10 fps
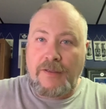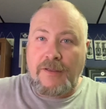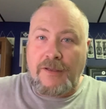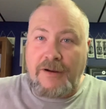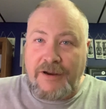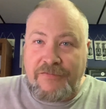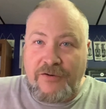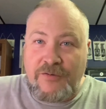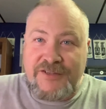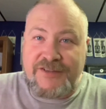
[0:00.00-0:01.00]
All right,
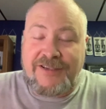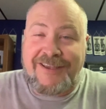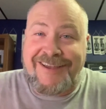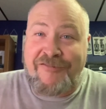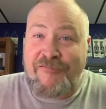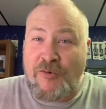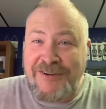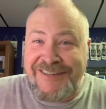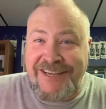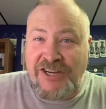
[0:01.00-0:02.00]
folks.
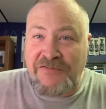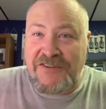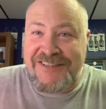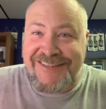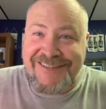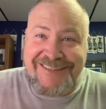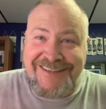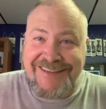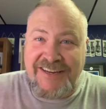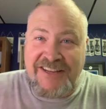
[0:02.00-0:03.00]
14 for
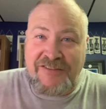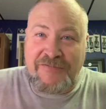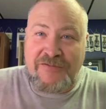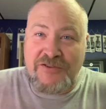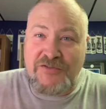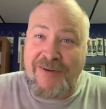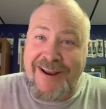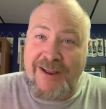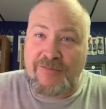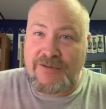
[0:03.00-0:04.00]
16 in the first
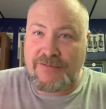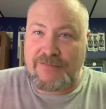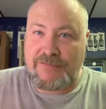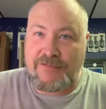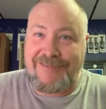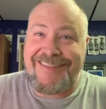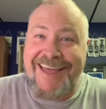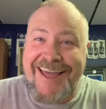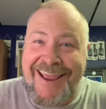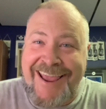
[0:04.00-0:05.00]
round.
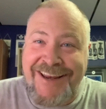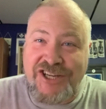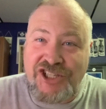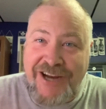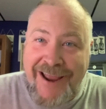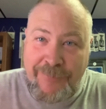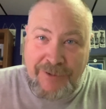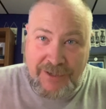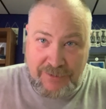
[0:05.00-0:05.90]
That ain't shabby.